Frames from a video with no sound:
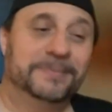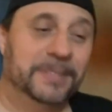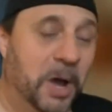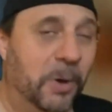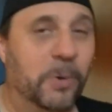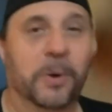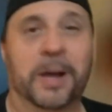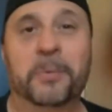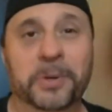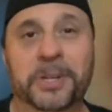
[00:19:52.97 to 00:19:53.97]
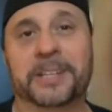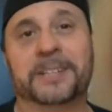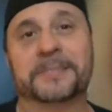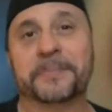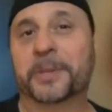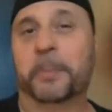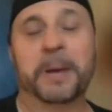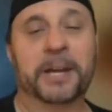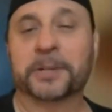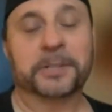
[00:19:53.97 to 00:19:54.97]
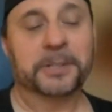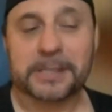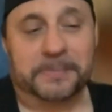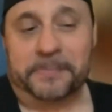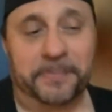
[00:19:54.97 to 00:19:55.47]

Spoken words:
No, I wouldn't. No matter